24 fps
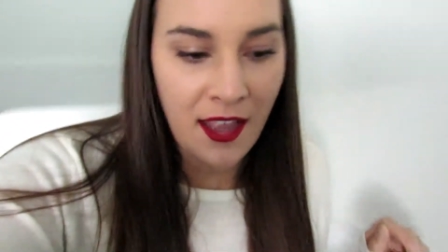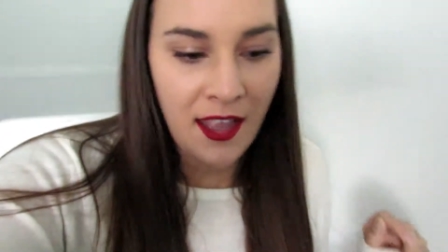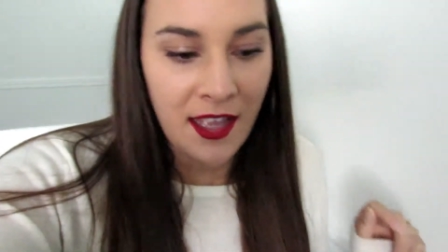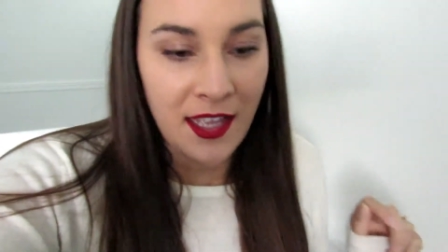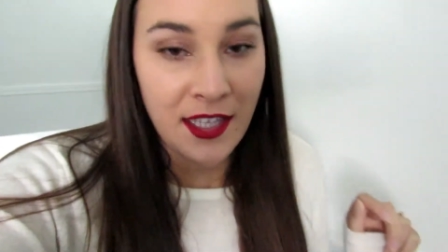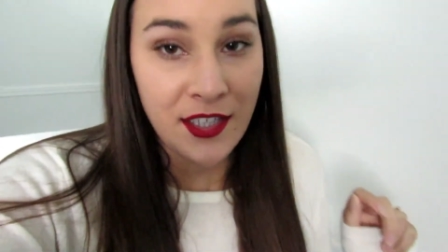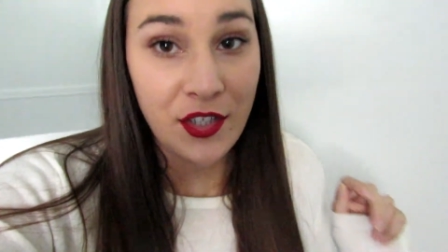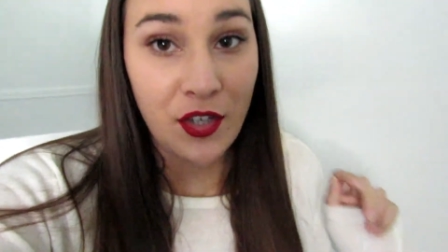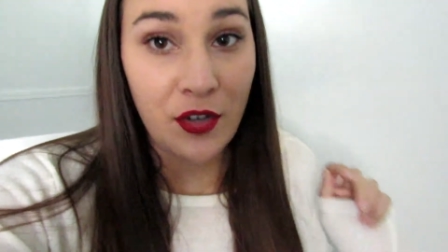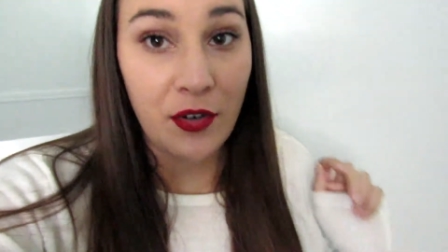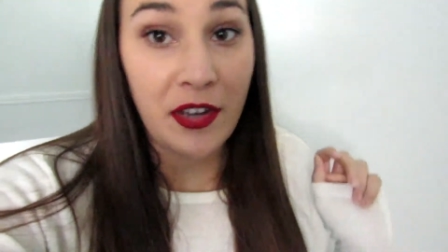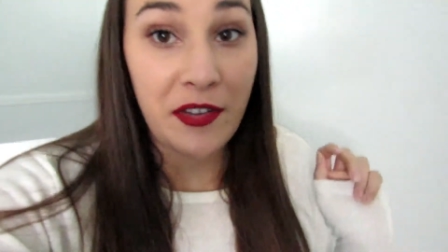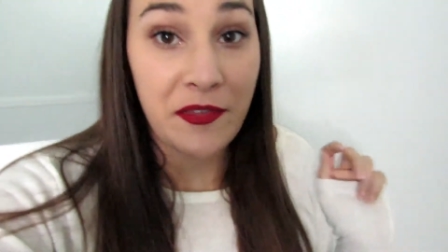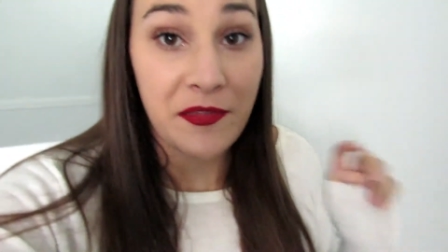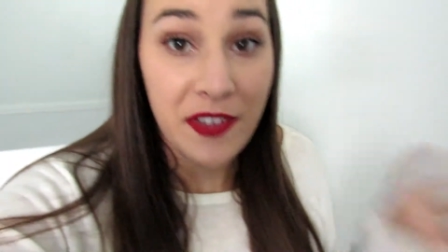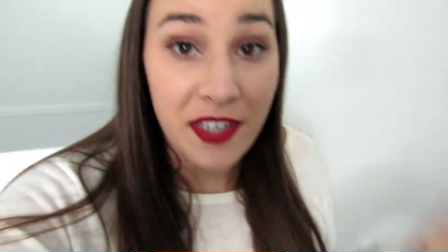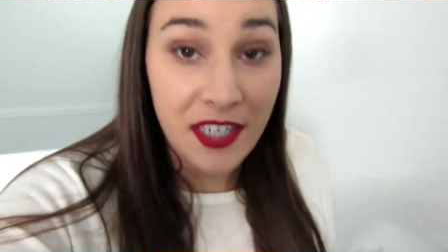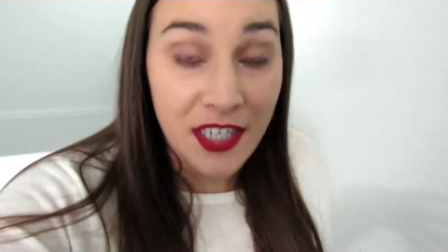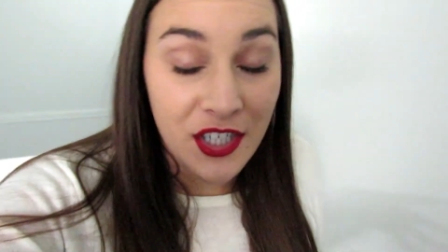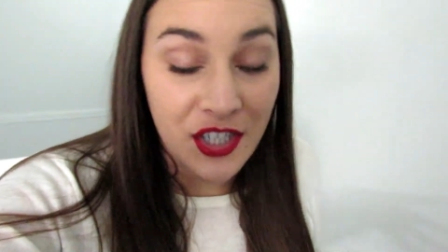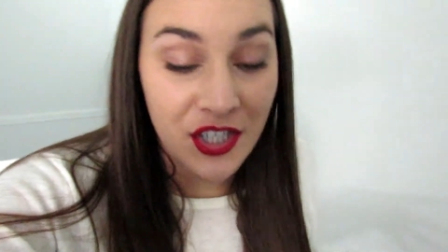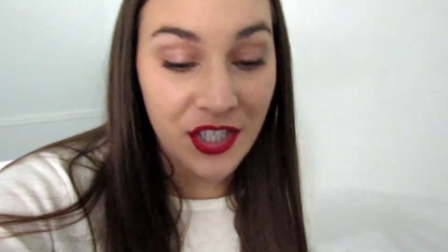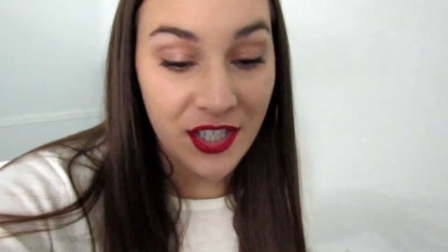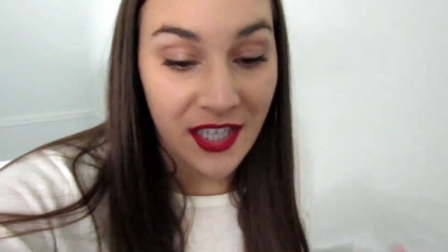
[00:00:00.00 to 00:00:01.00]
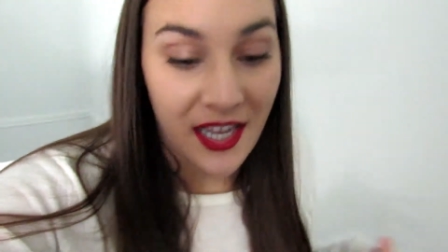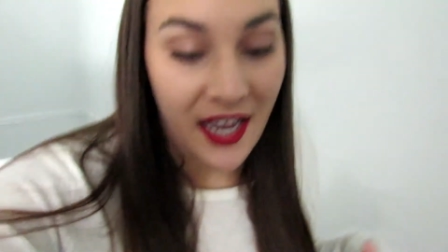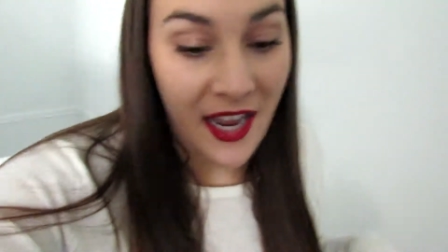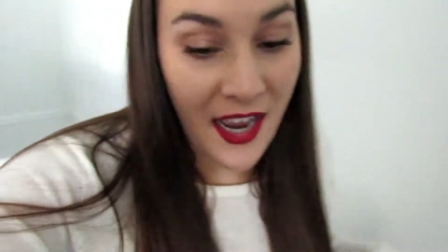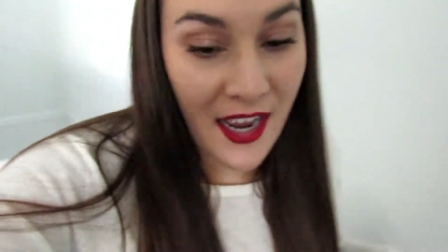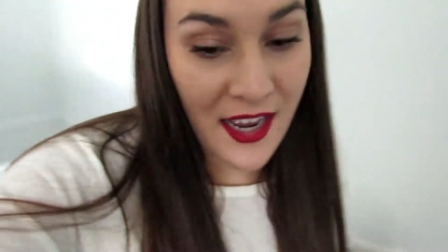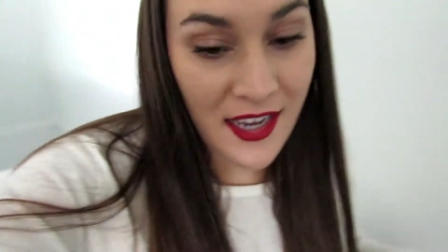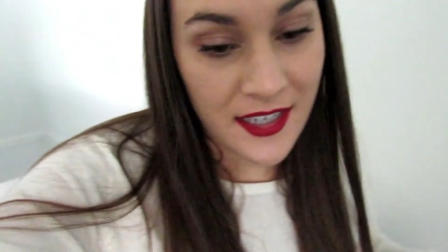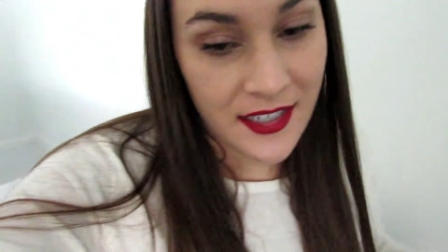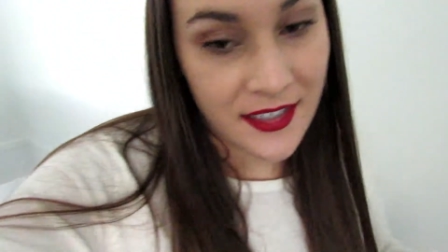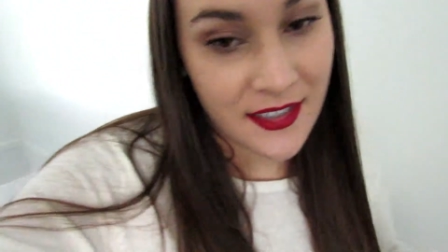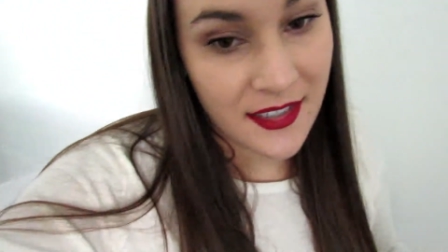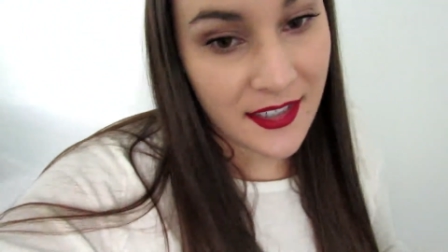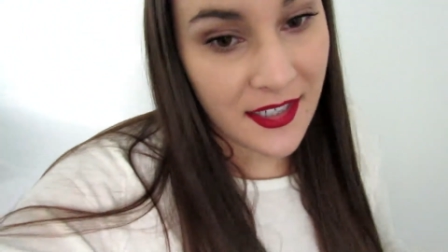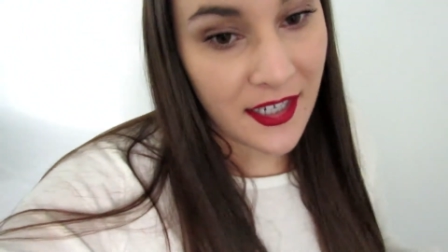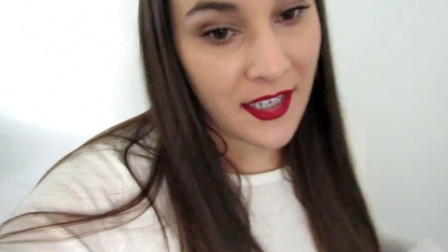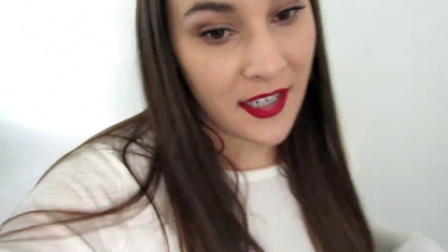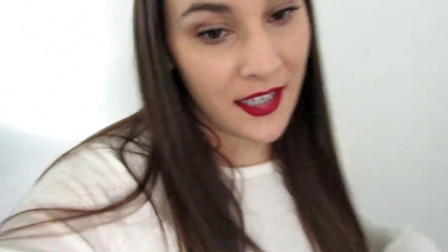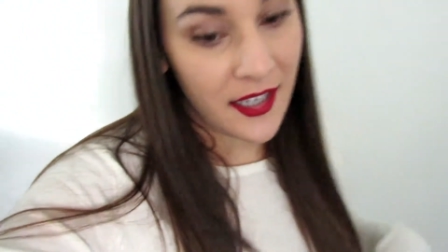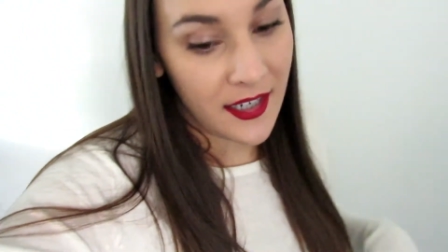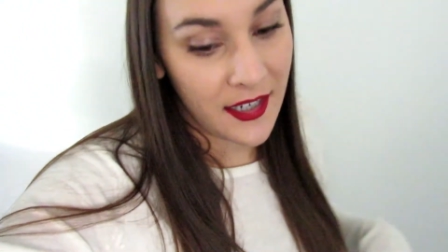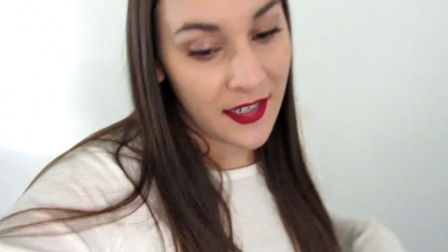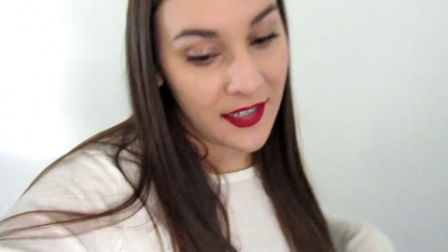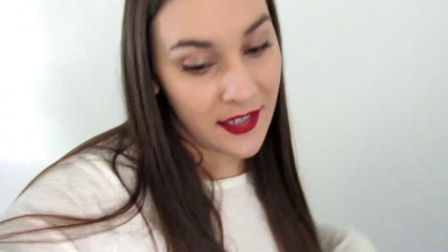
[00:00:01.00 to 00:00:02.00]
So I finished that.
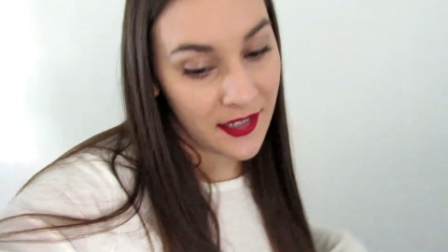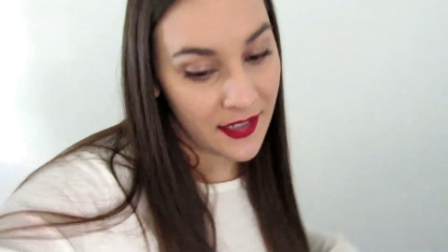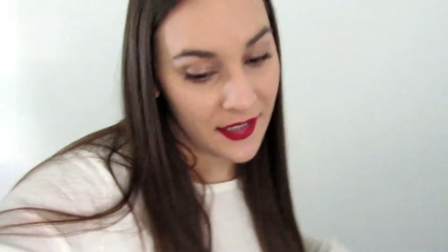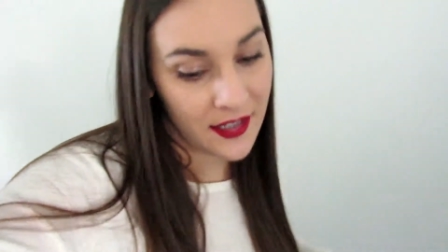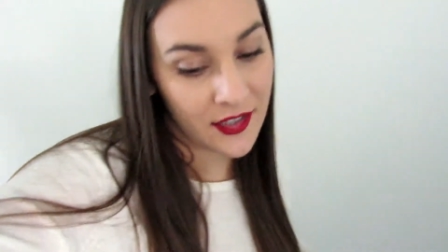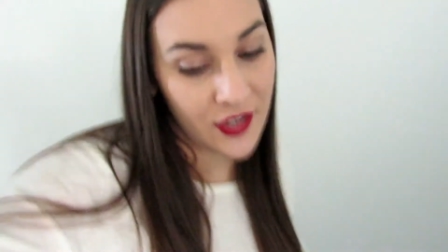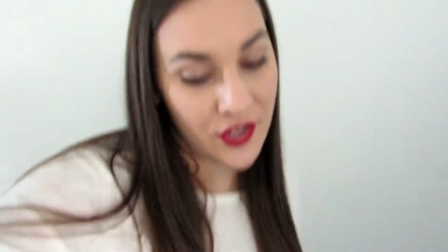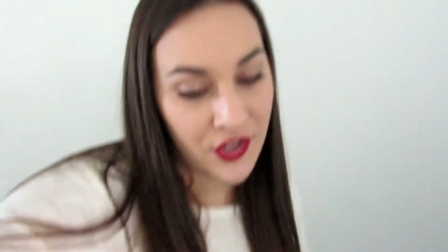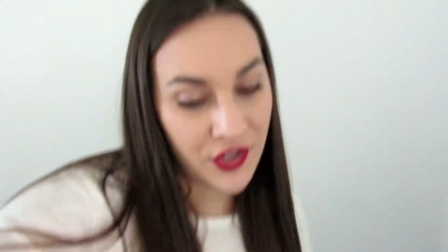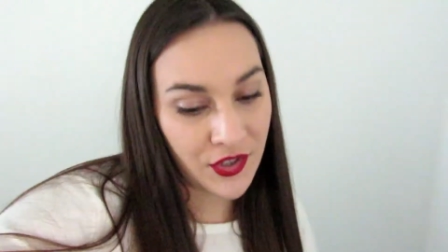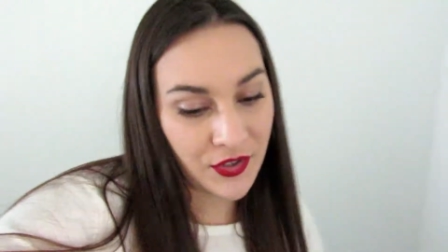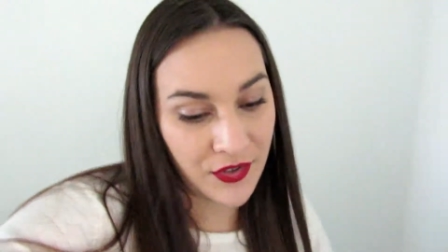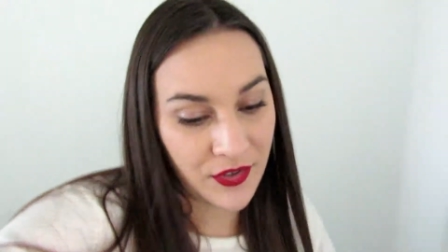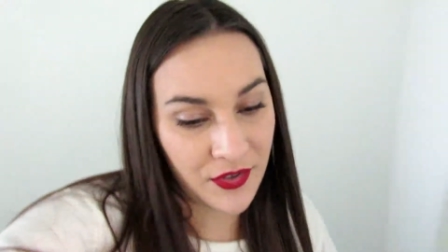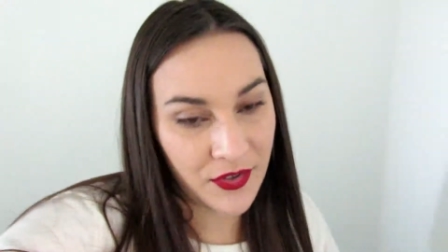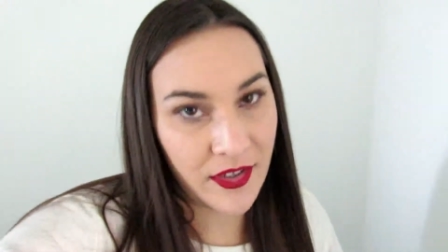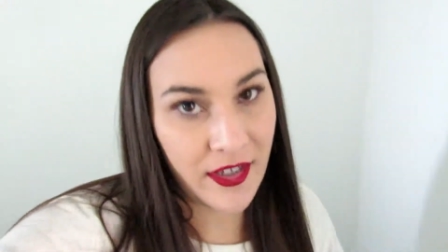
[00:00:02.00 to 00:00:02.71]
I'll show you